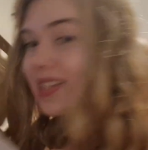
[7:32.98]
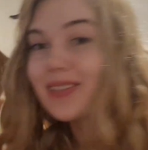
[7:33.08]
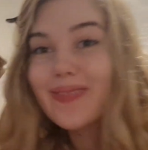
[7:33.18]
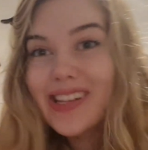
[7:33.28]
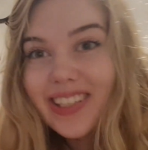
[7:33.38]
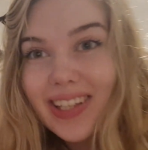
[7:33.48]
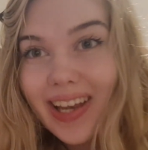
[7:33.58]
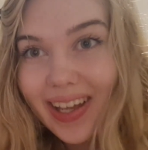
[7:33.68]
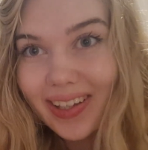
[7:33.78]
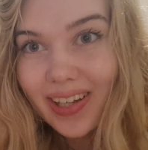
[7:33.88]
this smells
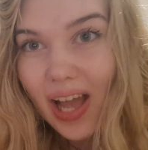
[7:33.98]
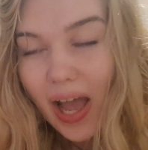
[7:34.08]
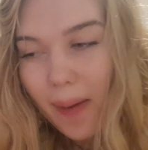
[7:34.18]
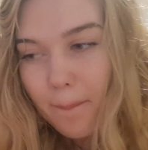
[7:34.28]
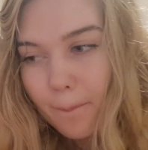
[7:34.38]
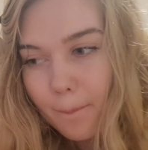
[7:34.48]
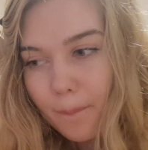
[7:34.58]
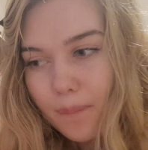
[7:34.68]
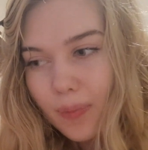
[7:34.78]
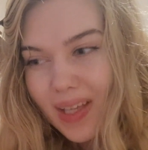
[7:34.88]
like
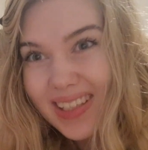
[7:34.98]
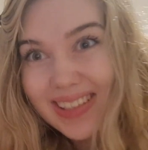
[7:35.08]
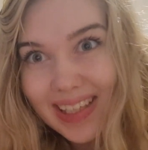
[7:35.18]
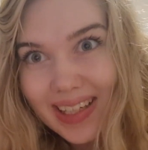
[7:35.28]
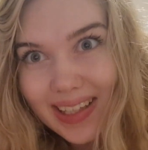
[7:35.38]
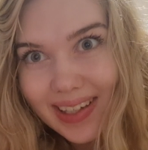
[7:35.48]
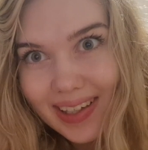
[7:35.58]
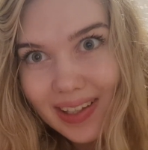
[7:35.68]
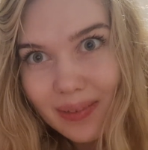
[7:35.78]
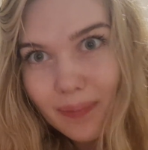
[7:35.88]

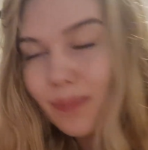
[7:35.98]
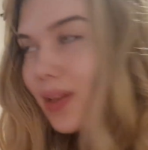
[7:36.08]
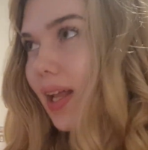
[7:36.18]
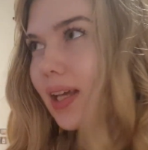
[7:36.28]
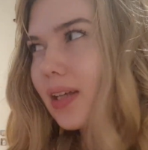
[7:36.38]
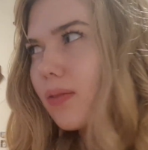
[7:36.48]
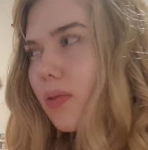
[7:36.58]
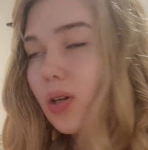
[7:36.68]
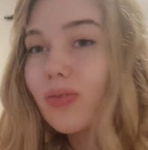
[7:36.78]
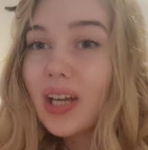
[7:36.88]
celery, like
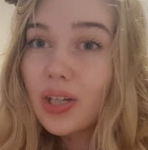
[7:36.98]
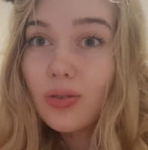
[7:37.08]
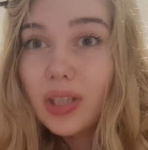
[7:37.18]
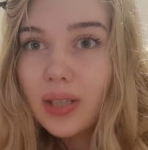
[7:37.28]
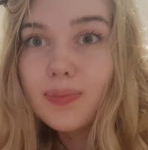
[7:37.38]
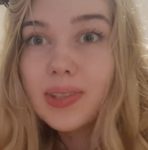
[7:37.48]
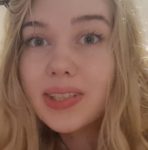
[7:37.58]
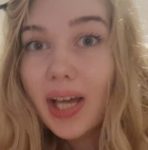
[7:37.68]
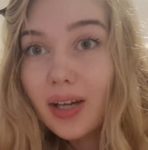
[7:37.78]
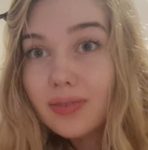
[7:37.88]
where you keep
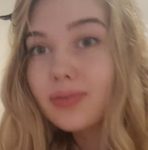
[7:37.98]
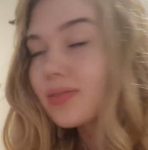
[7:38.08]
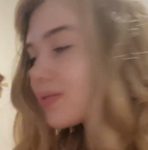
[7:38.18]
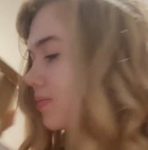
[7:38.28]
stuff.